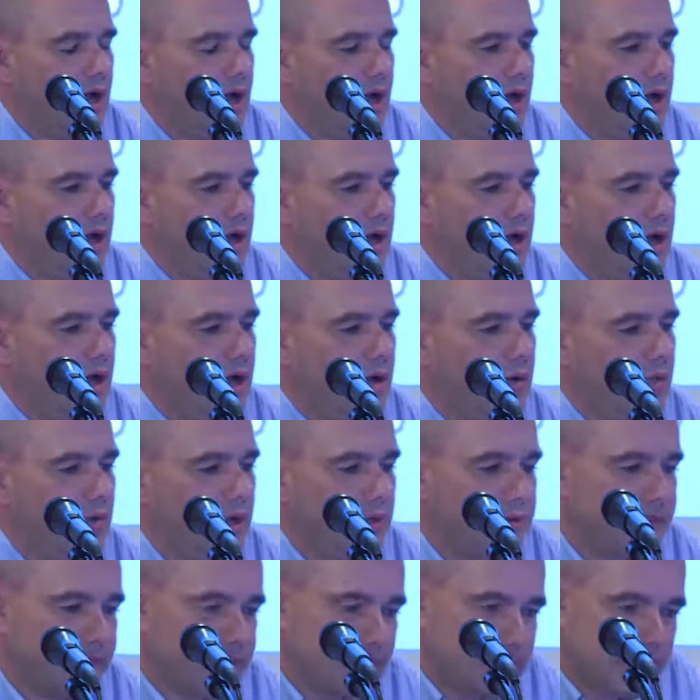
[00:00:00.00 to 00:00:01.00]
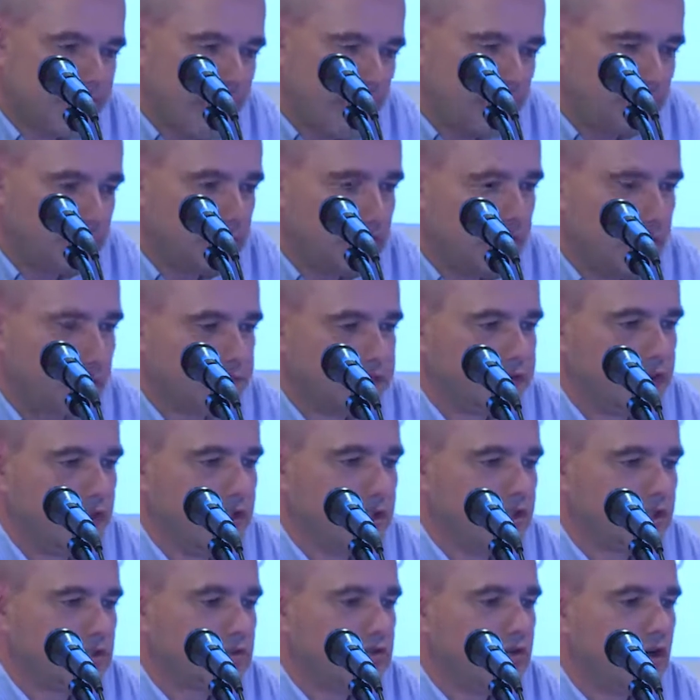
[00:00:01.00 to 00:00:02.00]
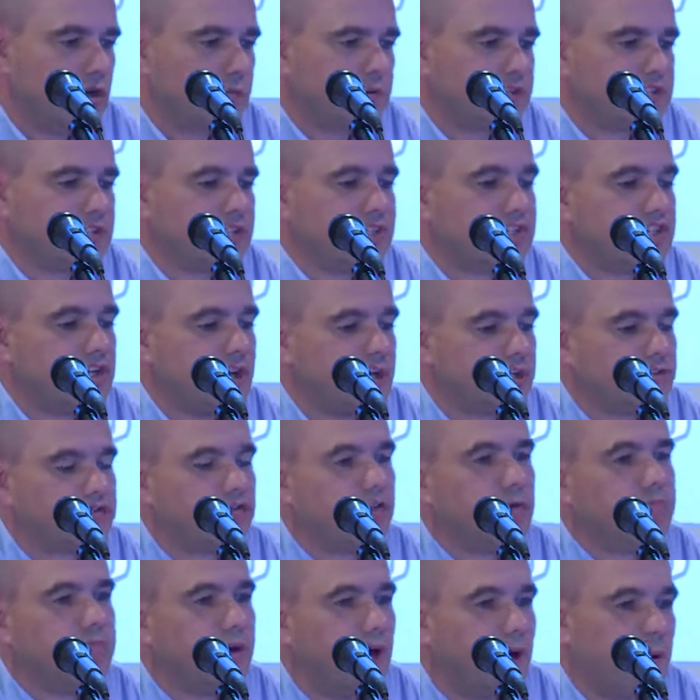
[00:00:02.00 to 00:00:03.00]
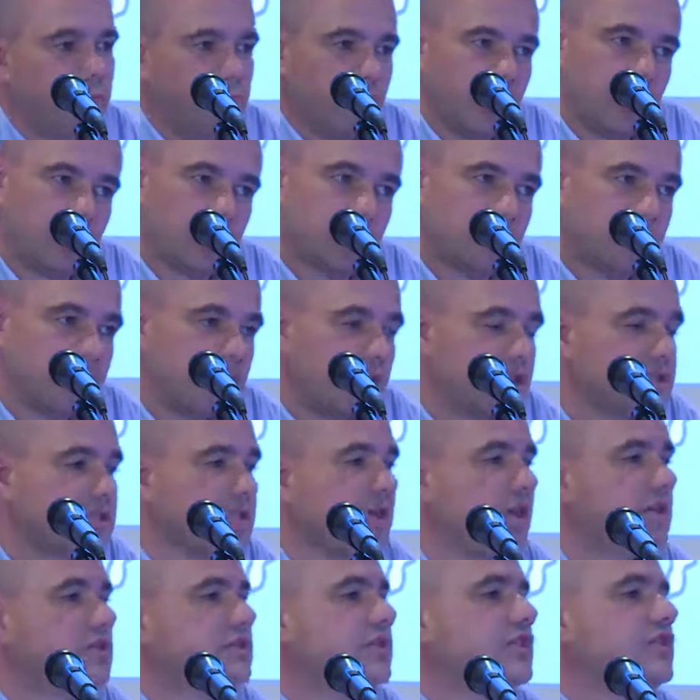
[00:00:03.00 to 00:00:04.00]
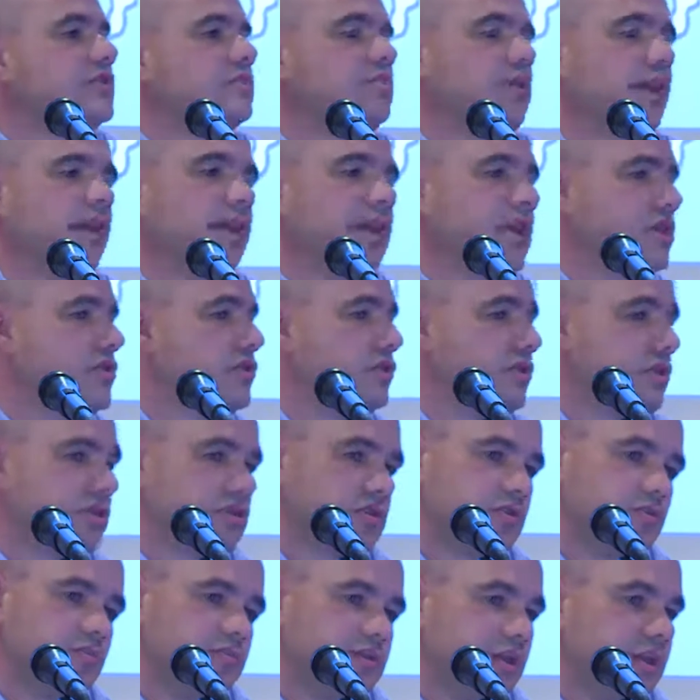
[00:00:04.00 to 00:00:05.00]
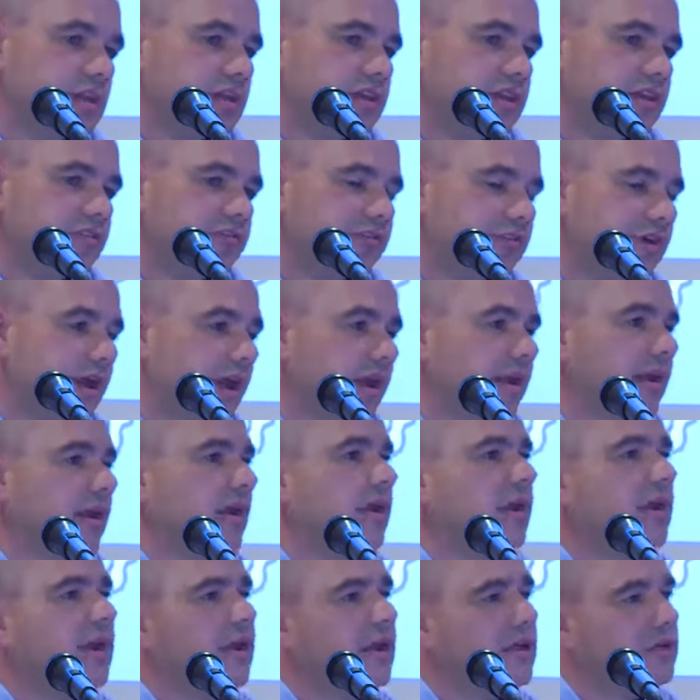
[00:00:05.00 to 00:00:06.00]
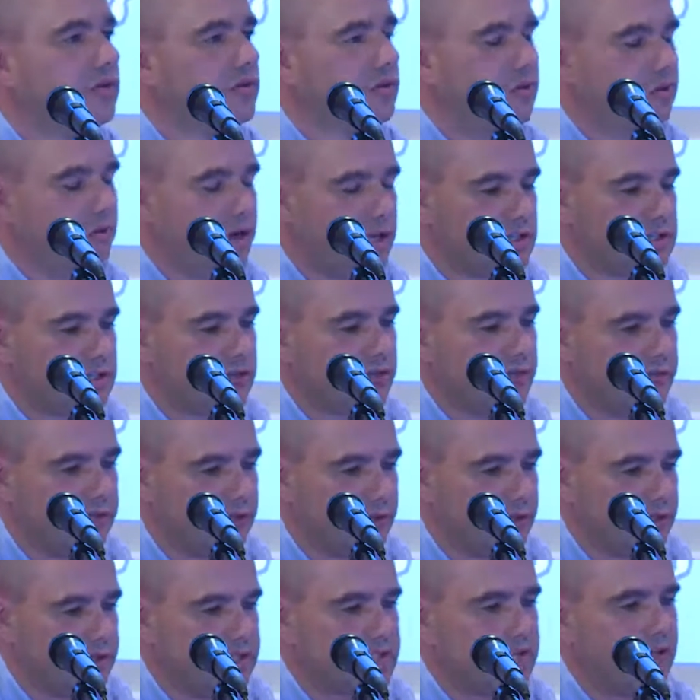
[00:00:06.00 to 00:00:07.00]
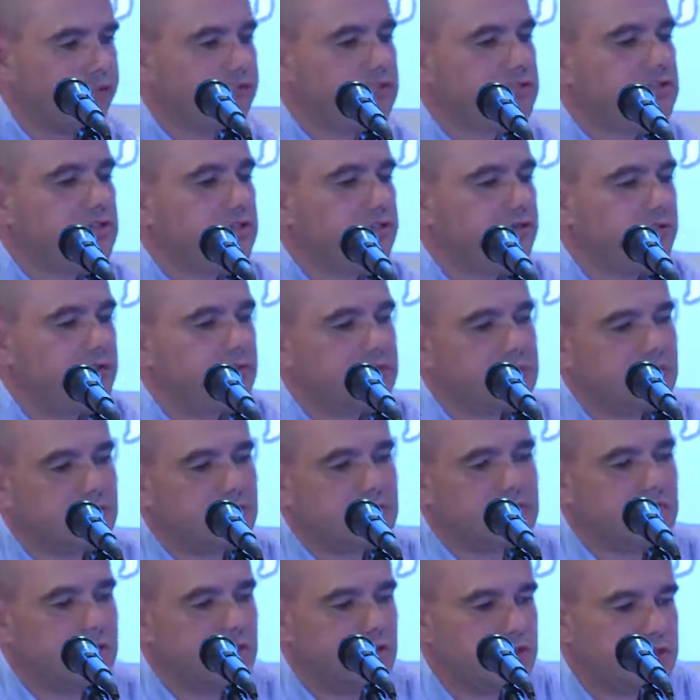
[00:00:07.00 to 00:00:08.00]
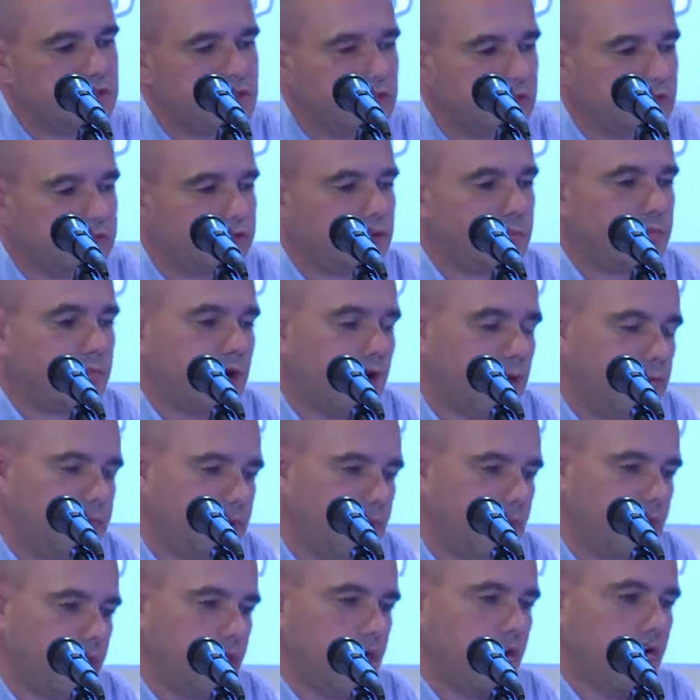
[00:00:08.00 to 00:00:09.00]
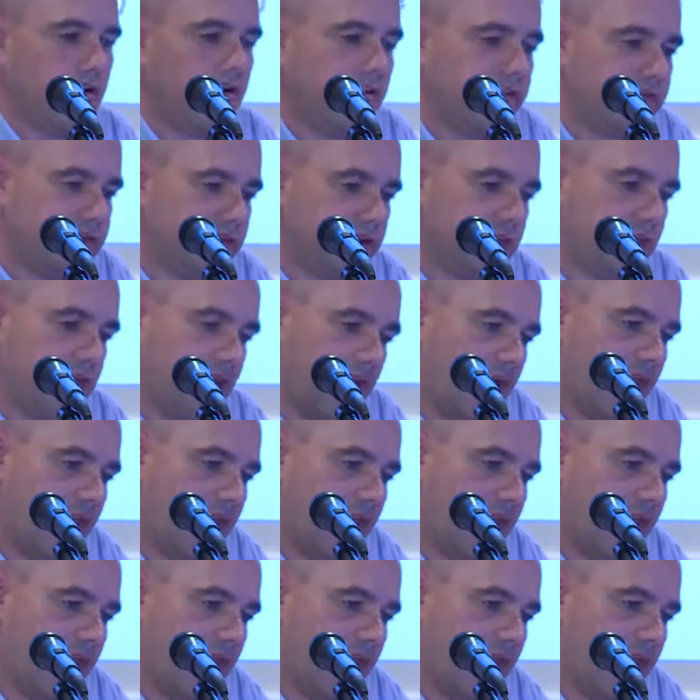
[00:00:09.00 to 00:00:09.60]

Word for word: Uh, well, the second country this group is the Czech Republic. In this case, the explanation is completely different the reason for the seven universities in the Czech Republic offering